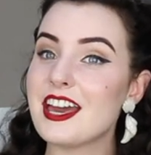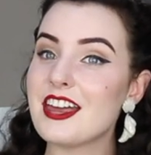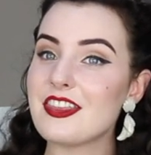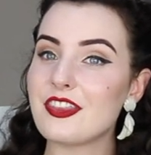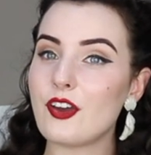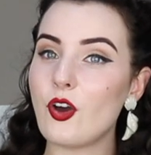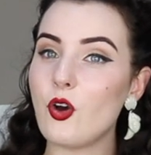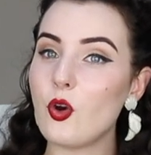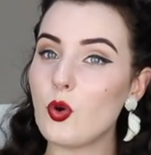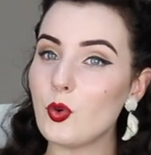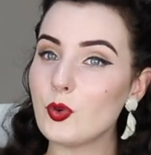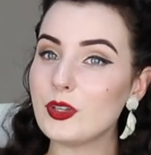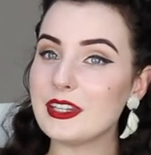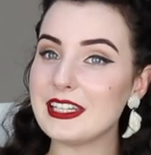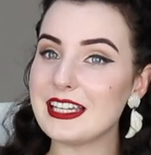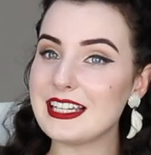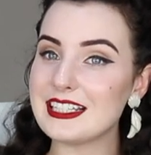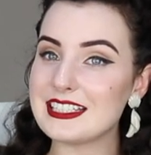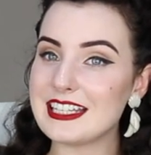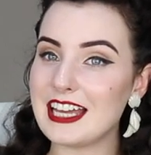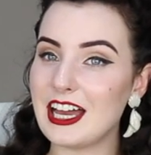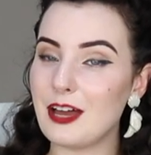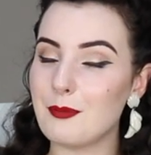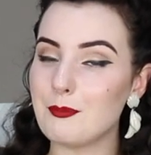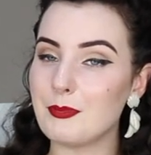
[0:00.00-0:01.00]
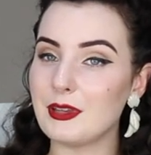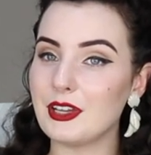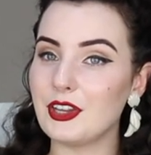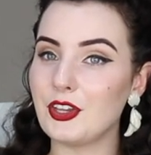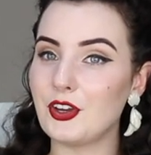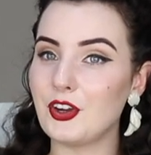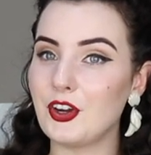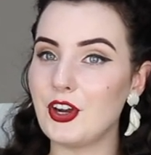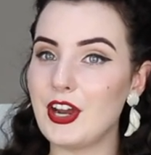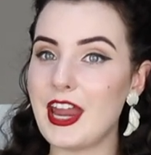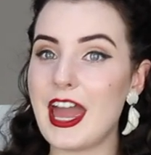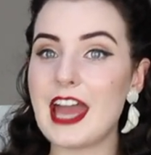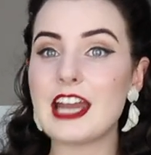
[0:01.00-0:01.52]
They're all linked down
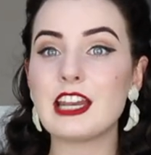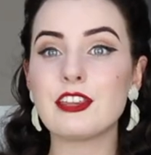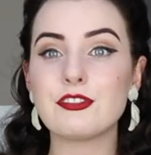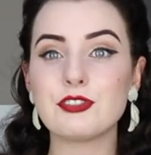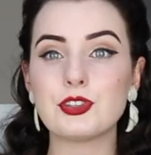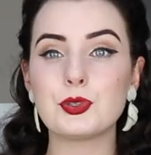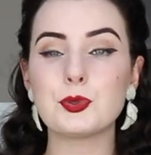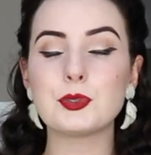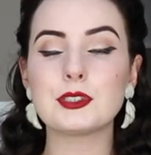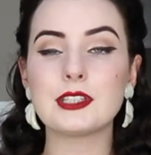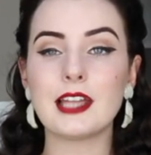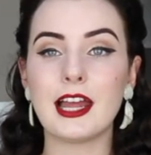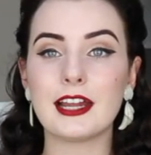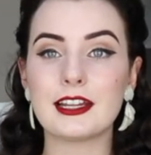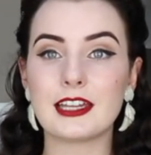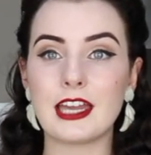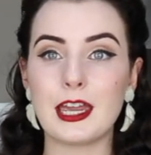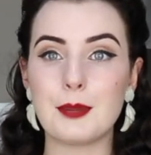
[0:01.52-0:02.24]
below. And if you would like